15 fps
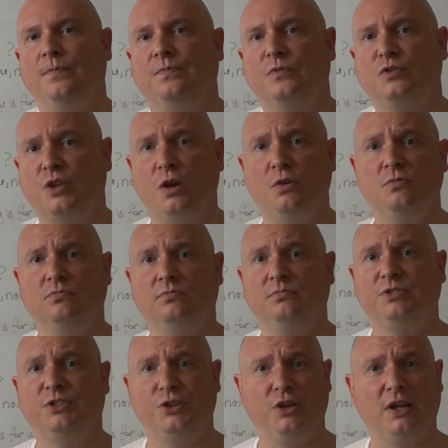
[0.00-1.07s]
So,
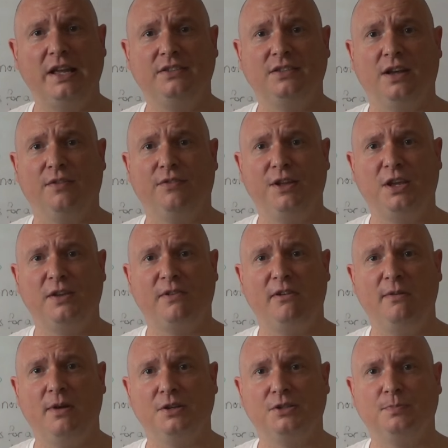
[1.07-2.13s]
see you later. Thank you very
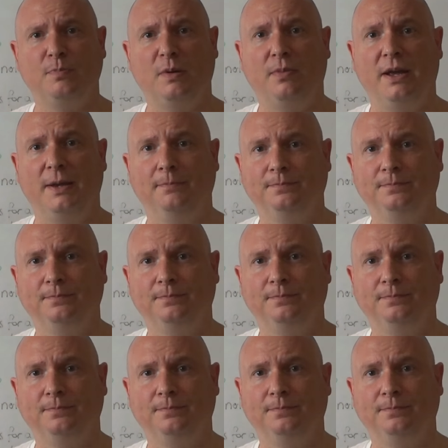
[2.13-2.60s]
much. Bye-bye.